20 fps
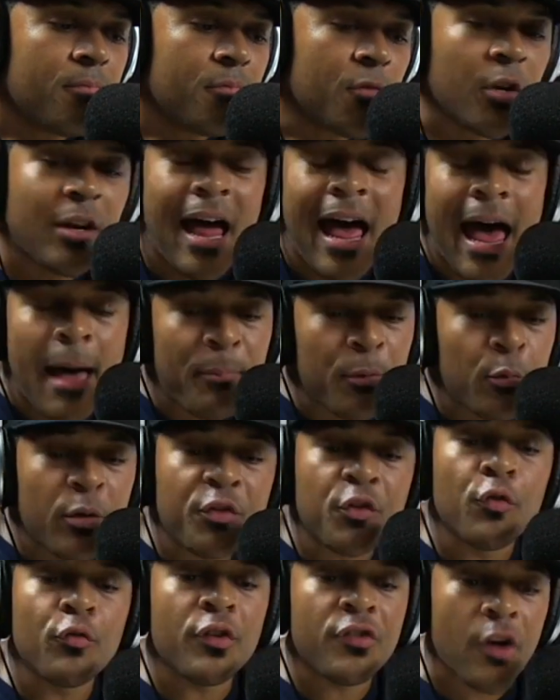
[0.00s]
You're not happy
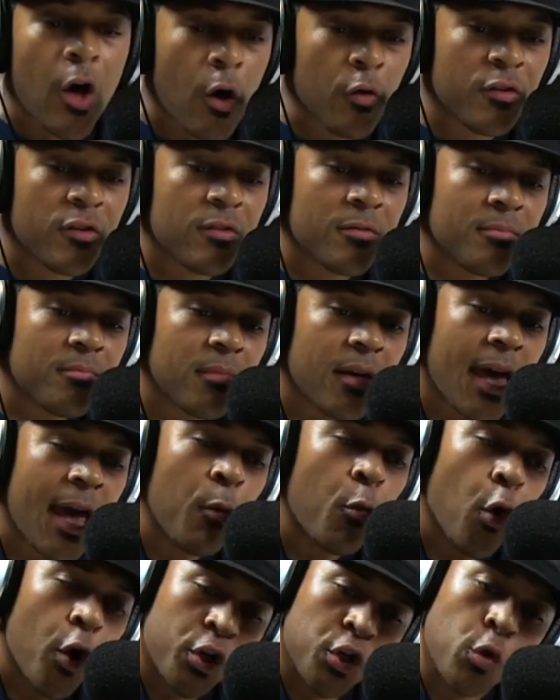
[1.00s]
with your results
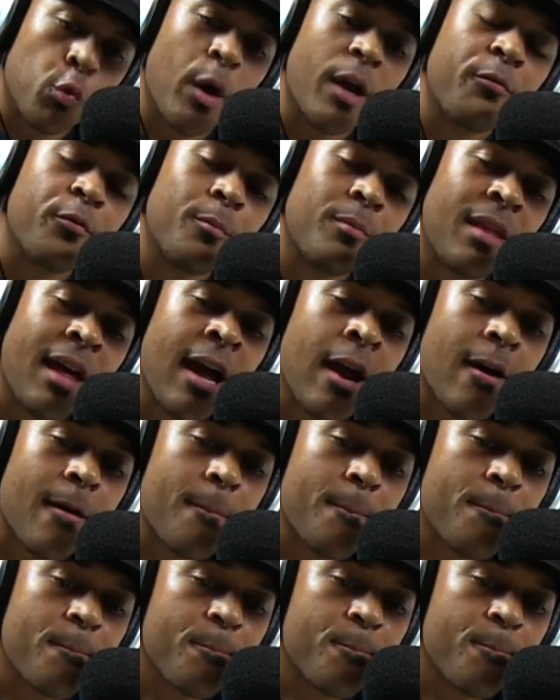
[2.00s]
and work your way from there.